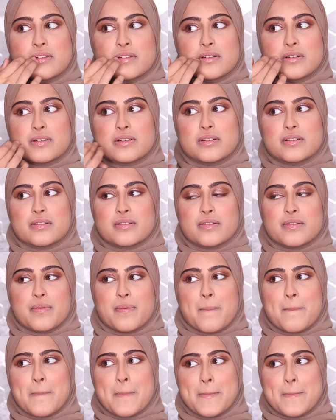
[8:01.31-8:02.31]
Going in with the
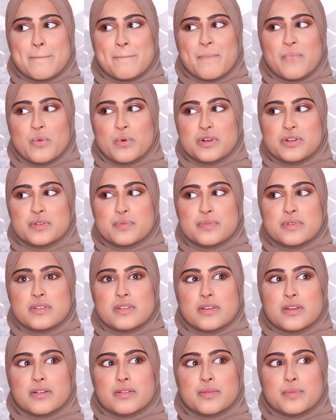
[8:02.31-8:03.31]
Laneige lip
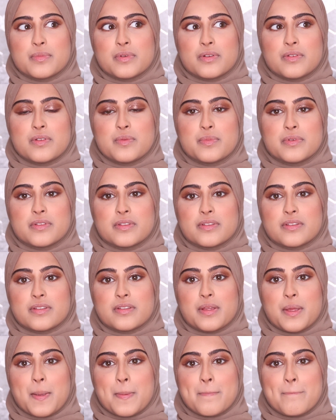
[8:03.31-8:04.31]
balm. This is the
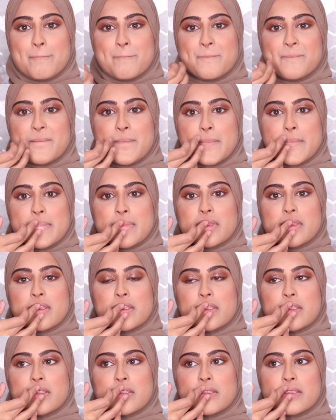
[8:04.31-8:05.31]
lip sleeping
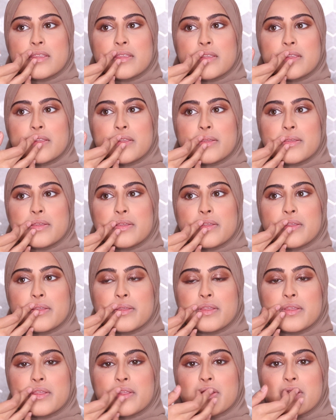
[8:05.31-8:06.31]
mask, and I
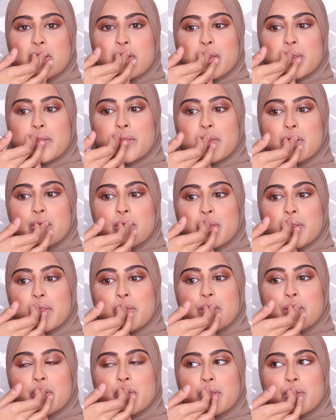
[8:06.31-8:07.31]
love this. It
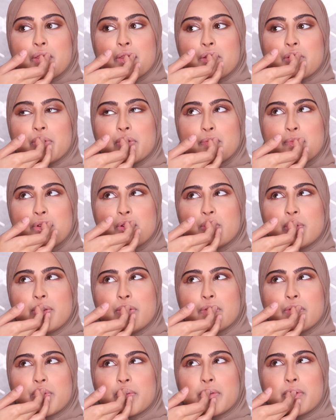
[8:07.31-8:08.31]
makes
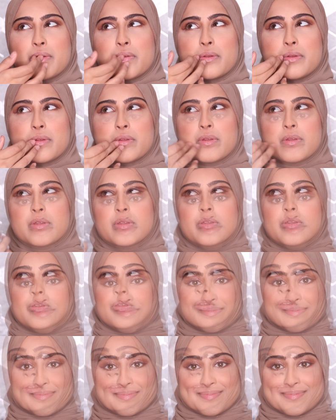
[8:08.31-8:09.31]
lips so
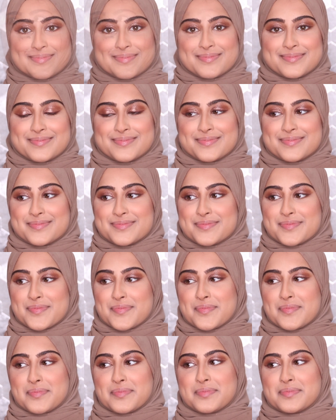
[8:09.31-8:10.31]
smooth.
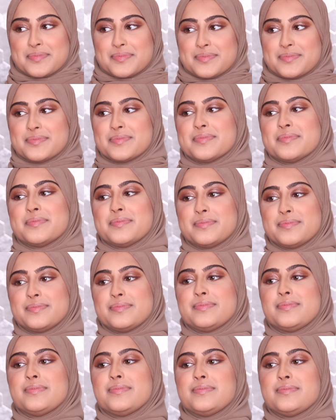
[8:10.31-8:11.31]
So just
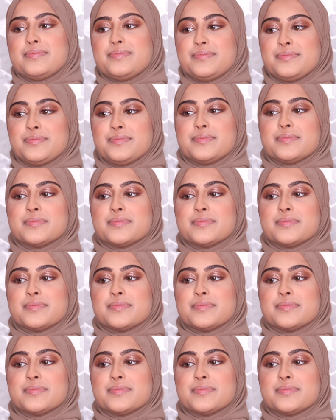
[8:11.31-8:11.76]
popping that on.